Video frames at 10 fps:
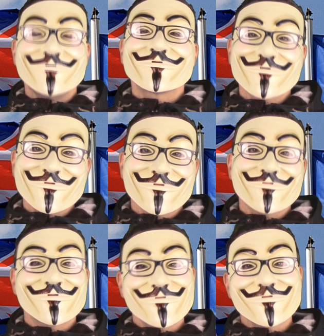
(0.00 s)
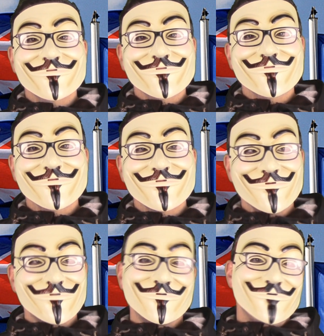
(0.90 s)
against a new law,
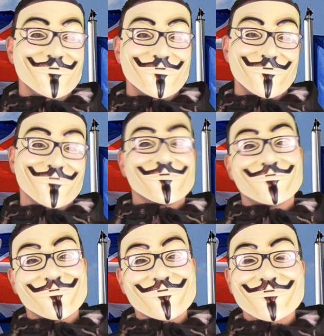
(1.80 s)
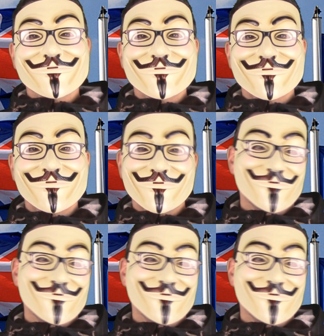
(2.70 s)
the EU Commission